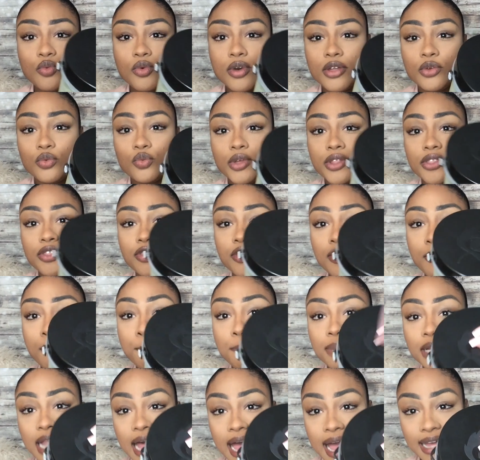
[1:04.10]
one with the
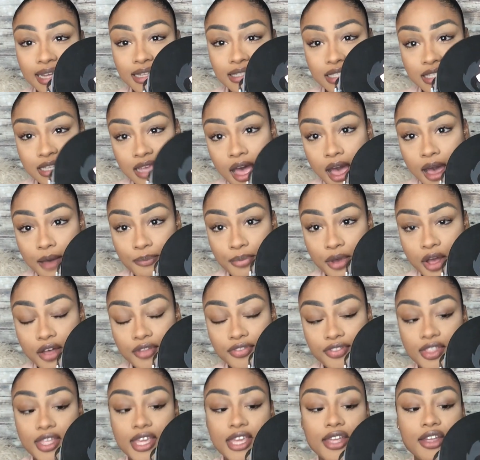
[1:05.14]
black top
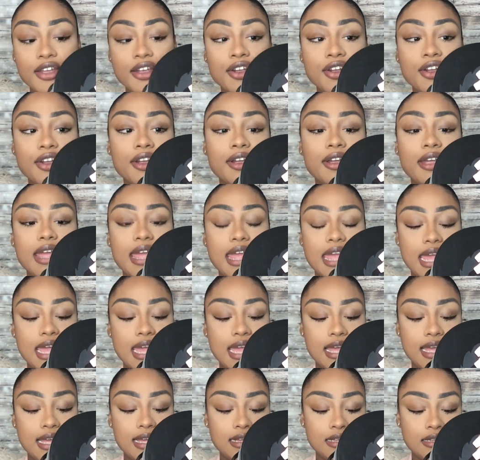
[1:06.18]
on there,
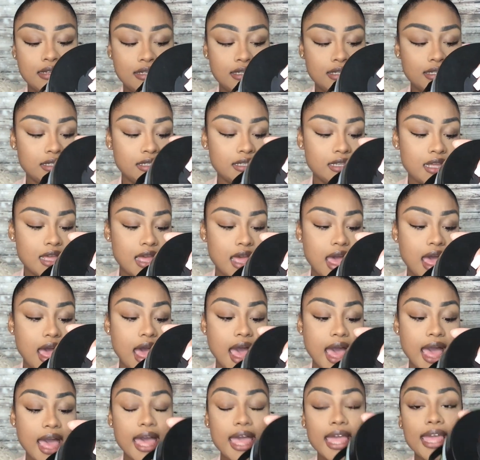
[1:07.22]
and
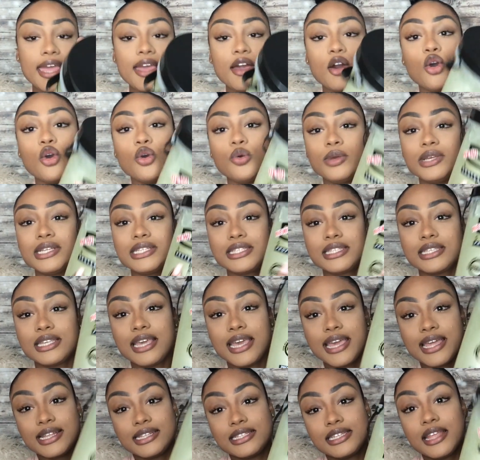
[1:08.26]
I always
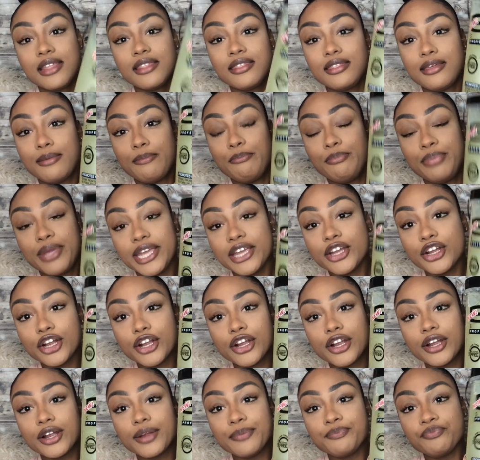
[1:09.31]
get the
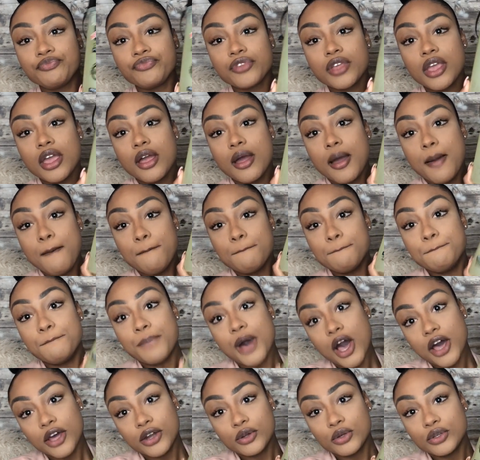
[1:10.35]
bigger
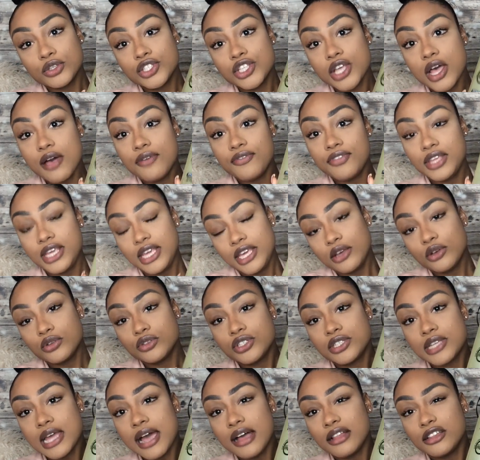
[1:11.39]
bottles of the Eco
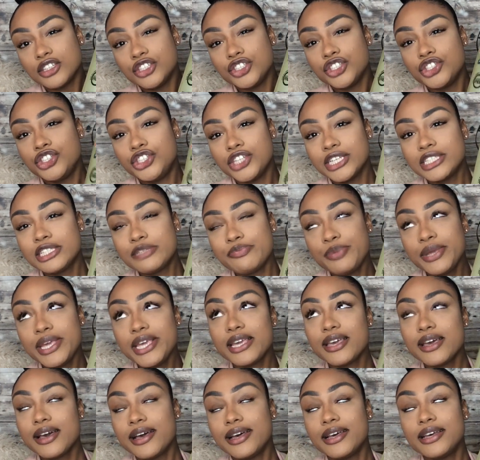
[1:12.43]
Styler just
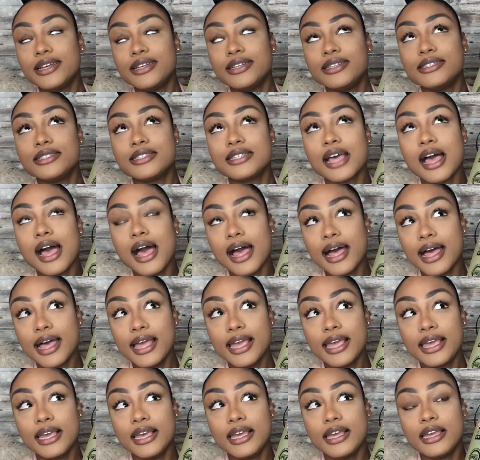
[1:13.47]
because
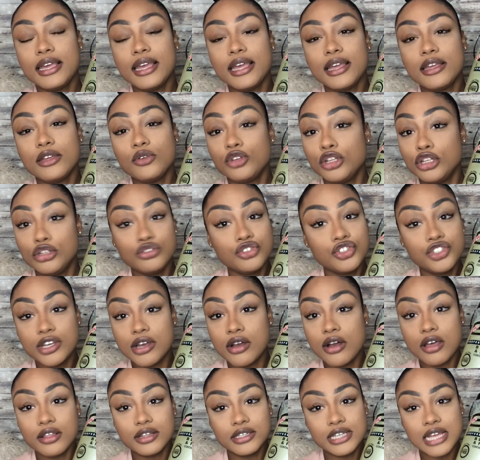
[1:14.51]
I use
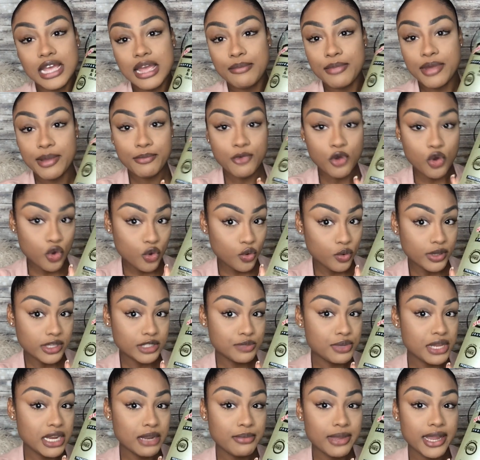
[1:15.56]
gel all the time. I'm always
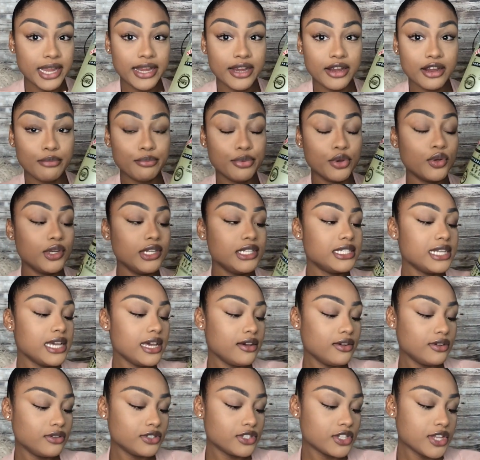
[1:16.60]
putting my hair in
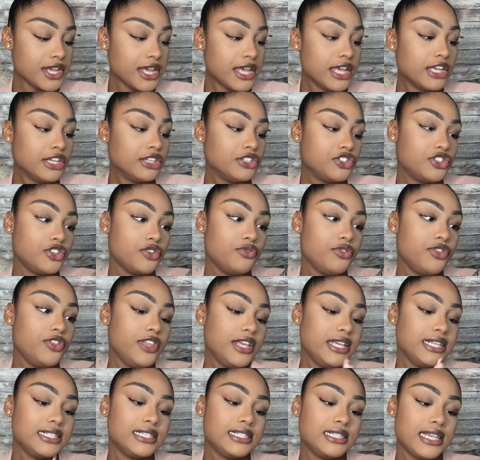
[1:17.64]
ponytails. So
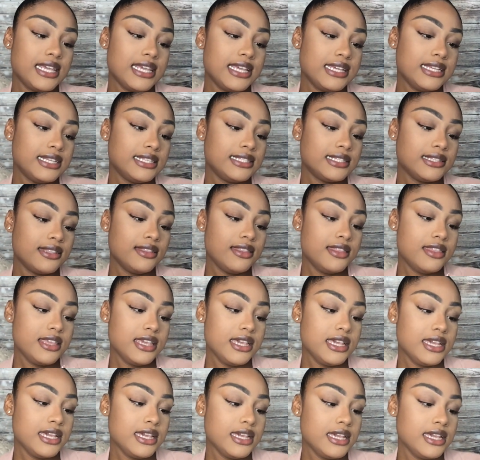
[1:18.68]
this is
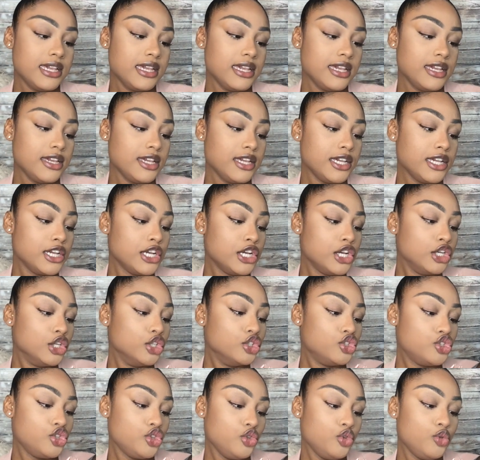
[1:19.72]
the
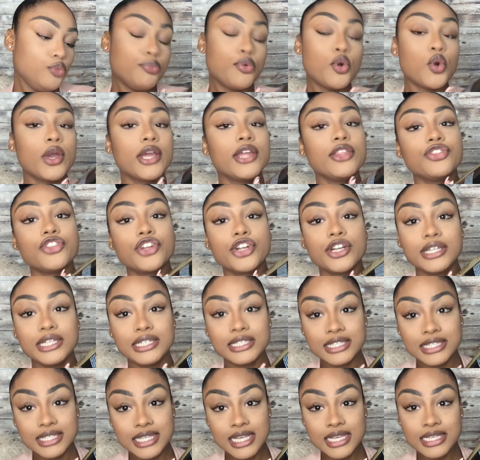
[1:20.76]

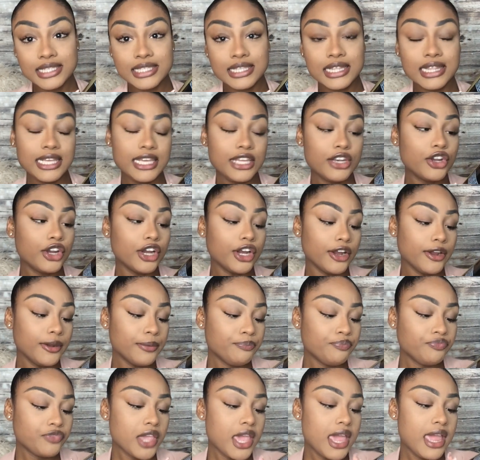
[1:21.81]
2.36
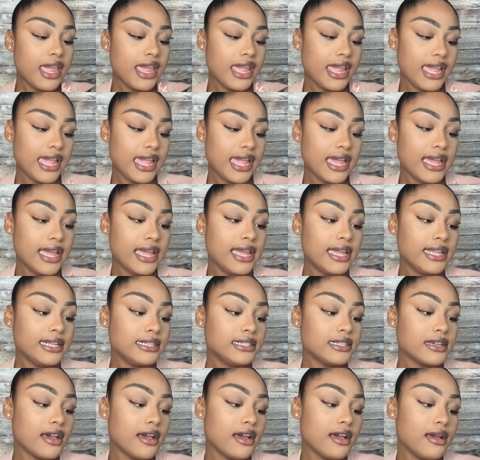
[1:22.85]
liter,
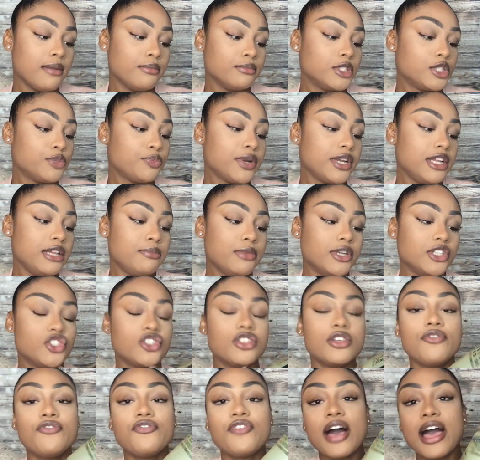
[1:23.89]
and it's pretty much
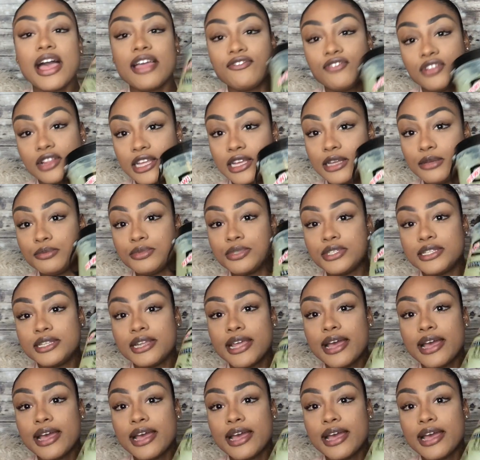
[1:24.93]
the 5 libs.